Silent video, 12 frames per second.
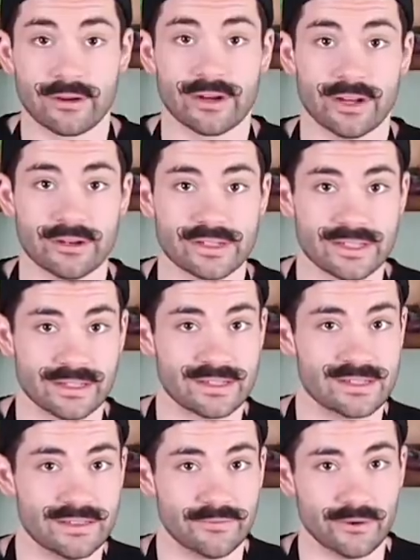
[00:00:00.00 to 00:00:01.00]
We're gonna go stick
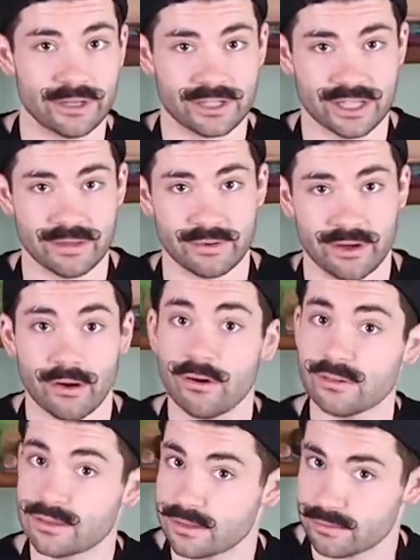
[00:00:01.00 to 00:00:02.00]
this in the fridge, keep it
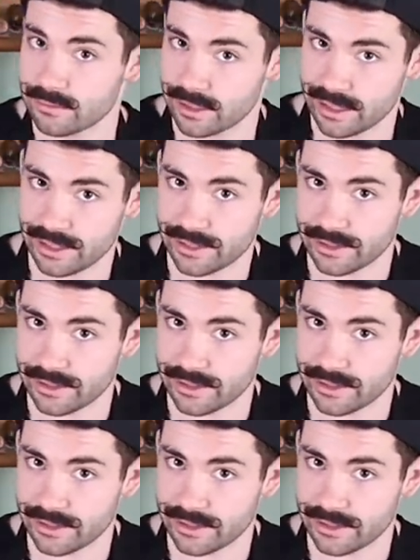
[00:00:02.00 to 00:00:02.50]
cold till we're ready to